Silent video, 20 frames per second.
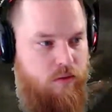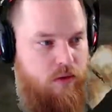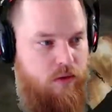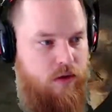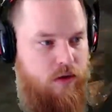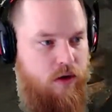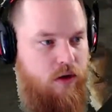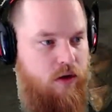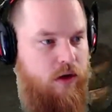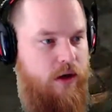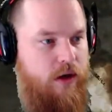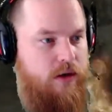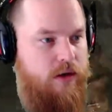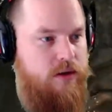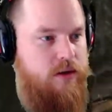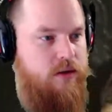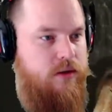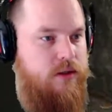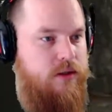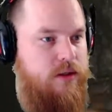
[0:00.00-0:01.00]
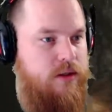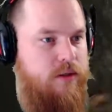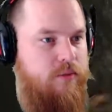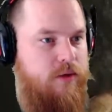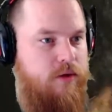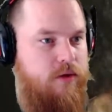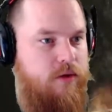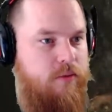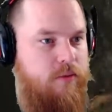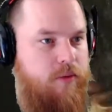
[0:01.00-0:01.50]
What? Oh, I accidentally stepped
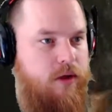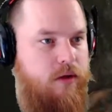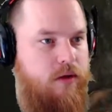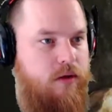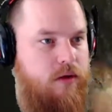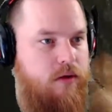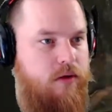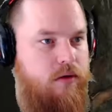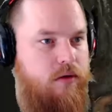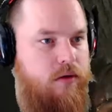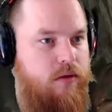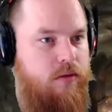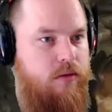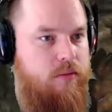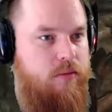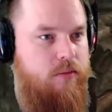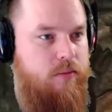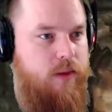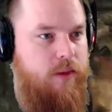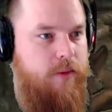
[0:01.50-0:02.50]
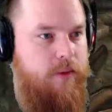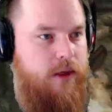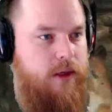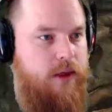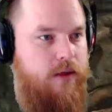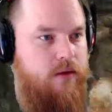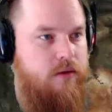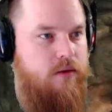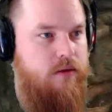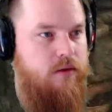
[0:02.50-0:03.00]
on the button. My bad.